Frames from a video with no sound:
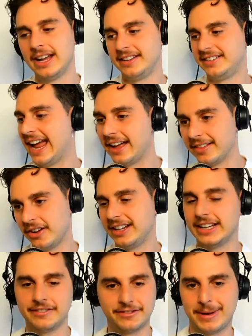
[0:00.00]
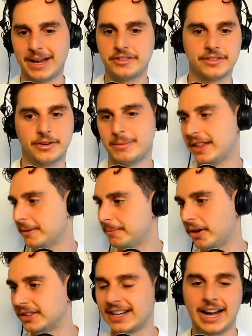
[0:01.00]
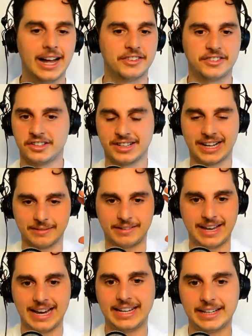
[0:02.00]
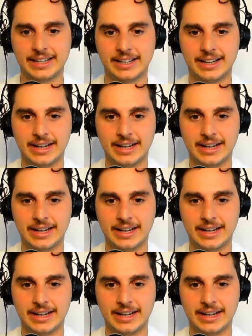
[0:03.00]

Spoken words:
downloading information from other podcasts, just like getting